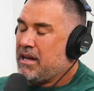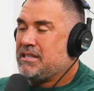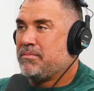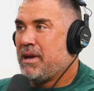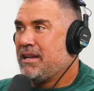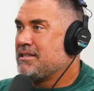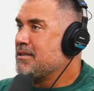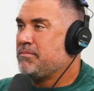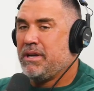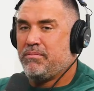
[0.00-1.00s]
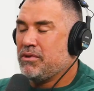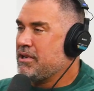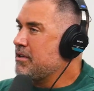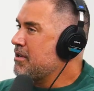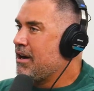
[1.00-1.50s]
it depends. Some people,
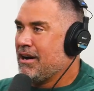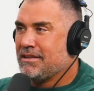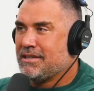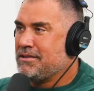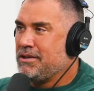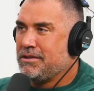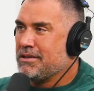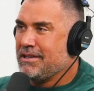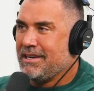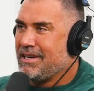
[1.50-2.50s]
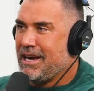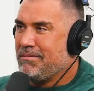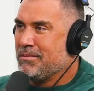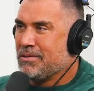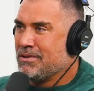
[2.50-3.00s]
they're constitutionally
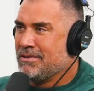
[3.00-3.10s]
incapable.